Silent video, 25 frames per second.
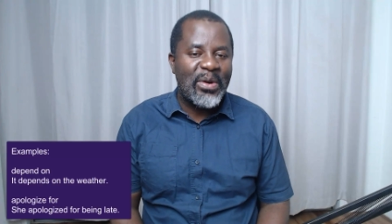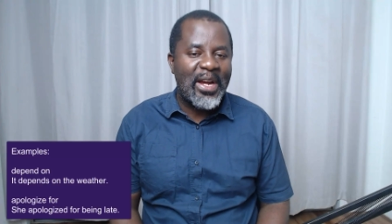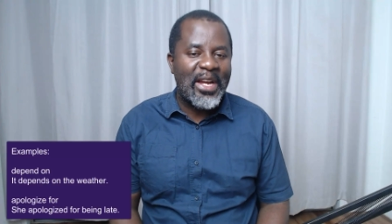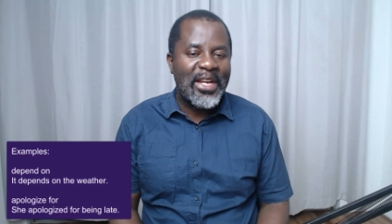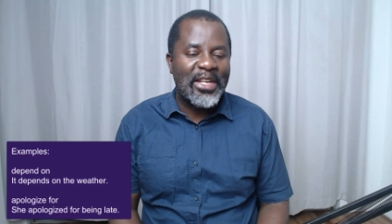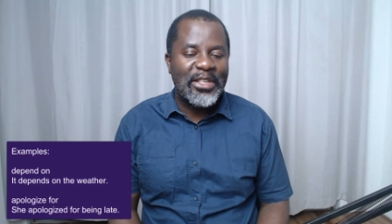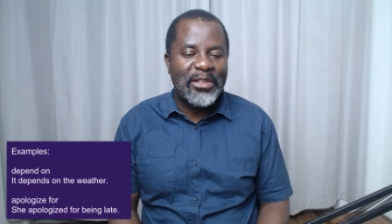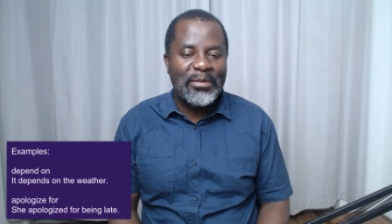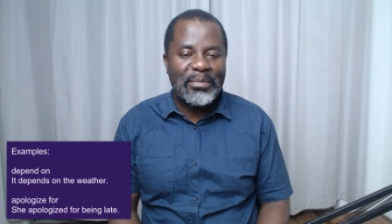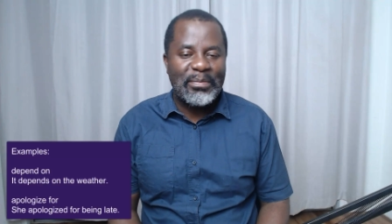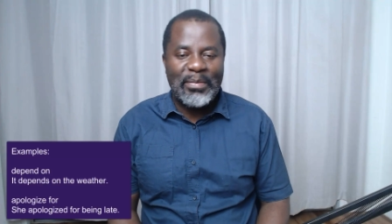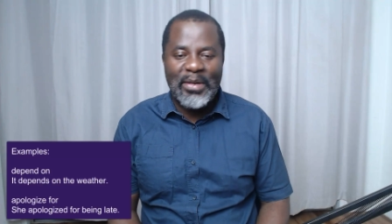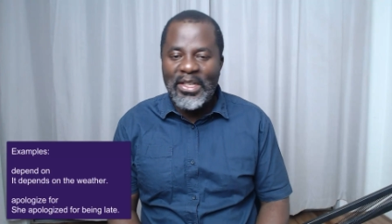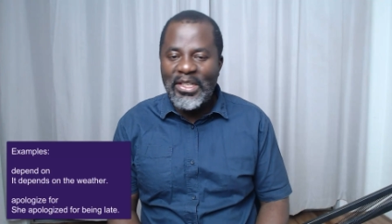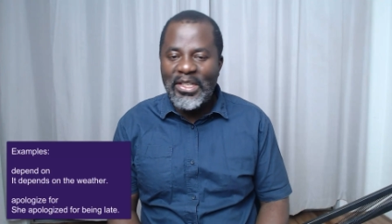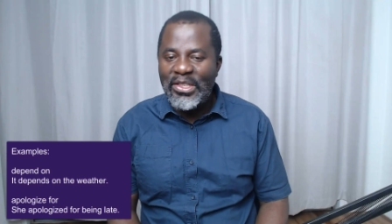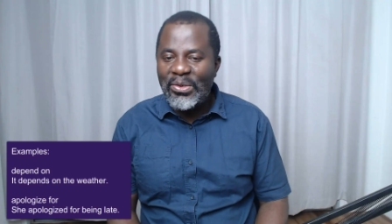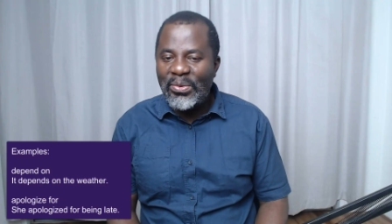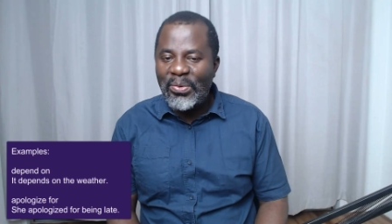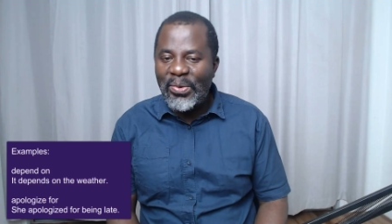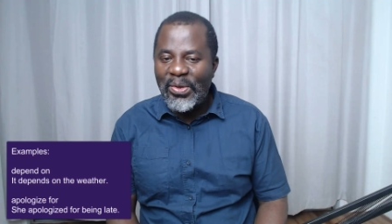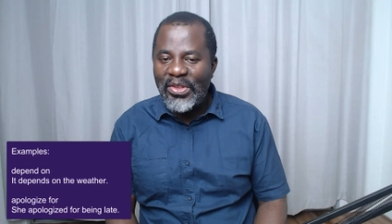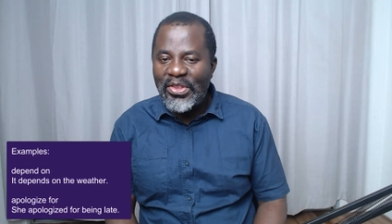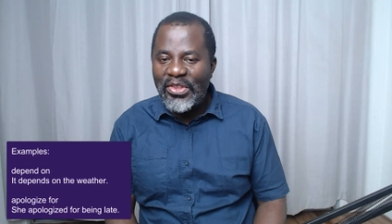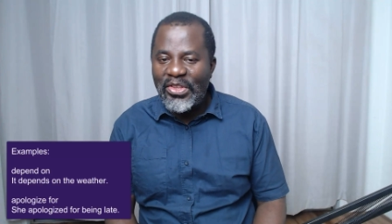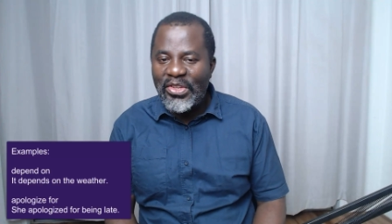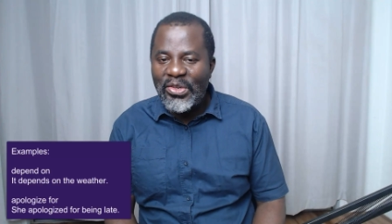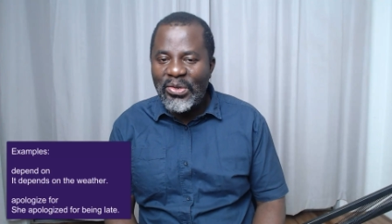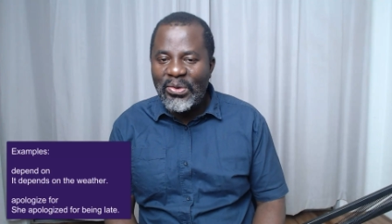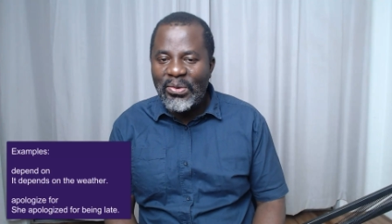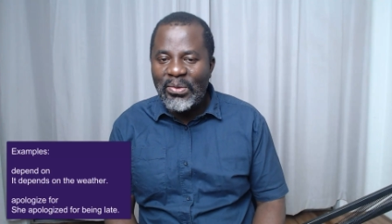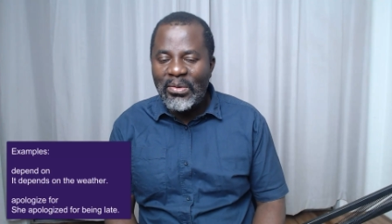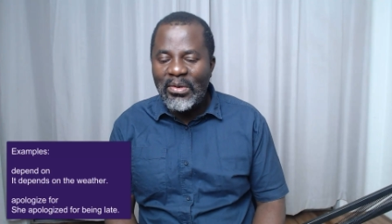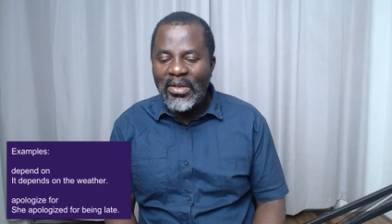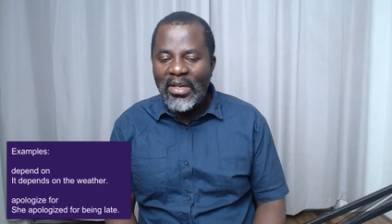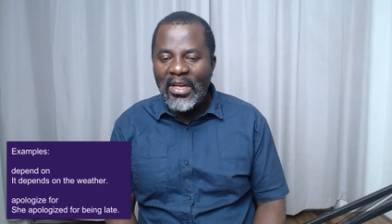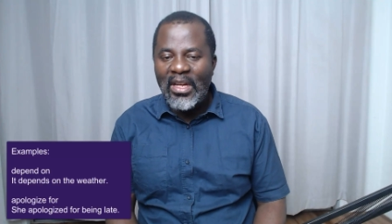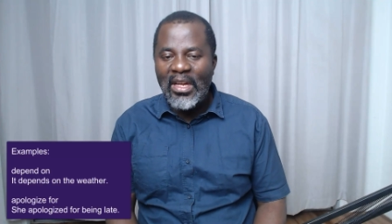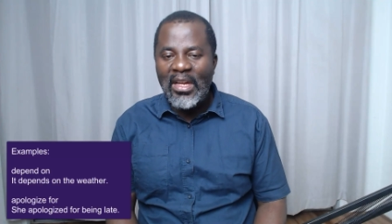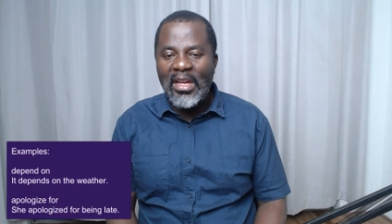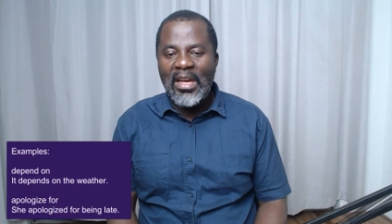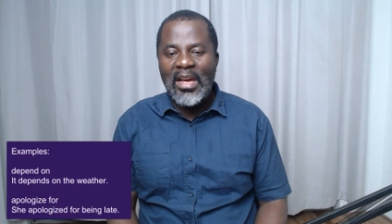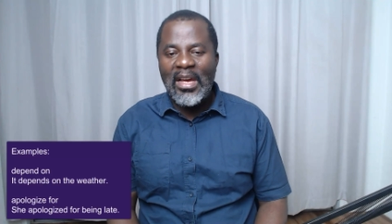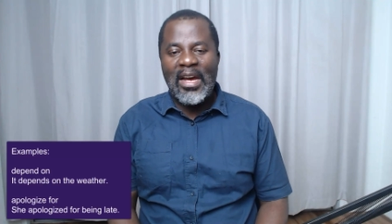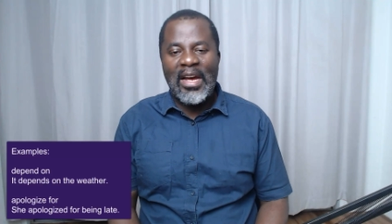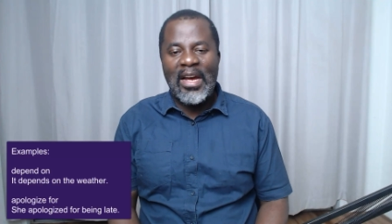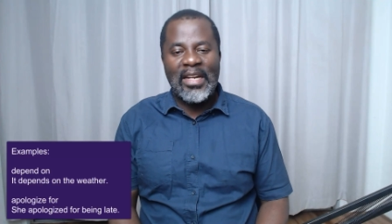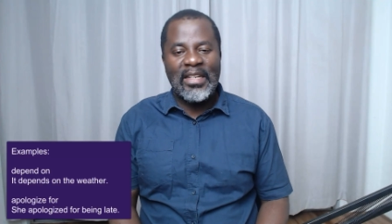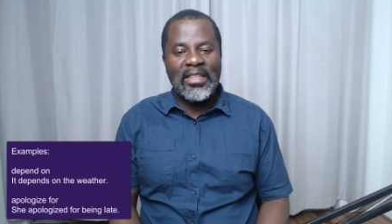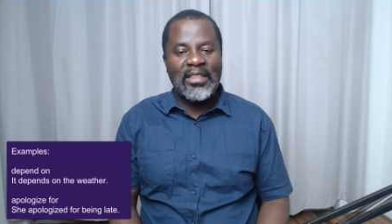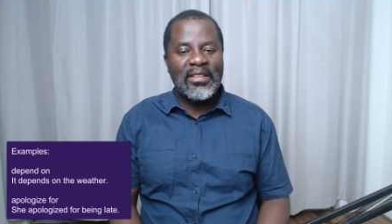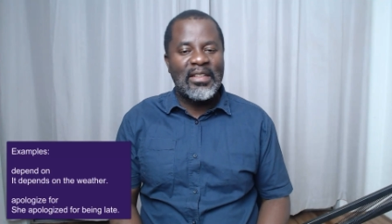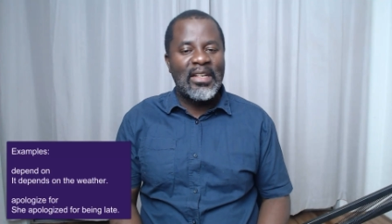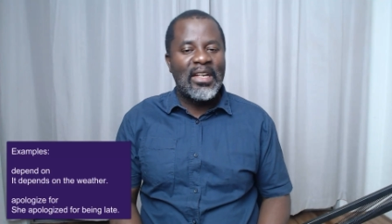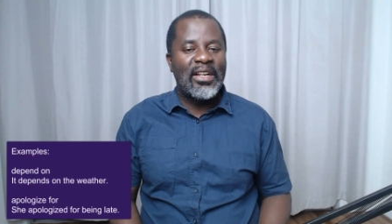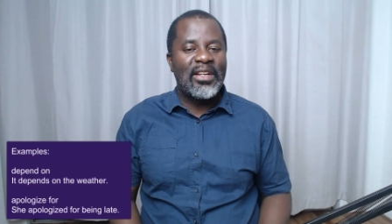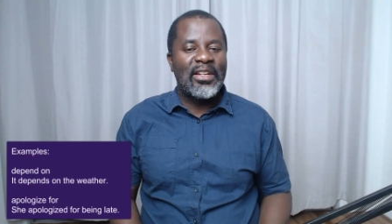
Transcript: I depend with you, I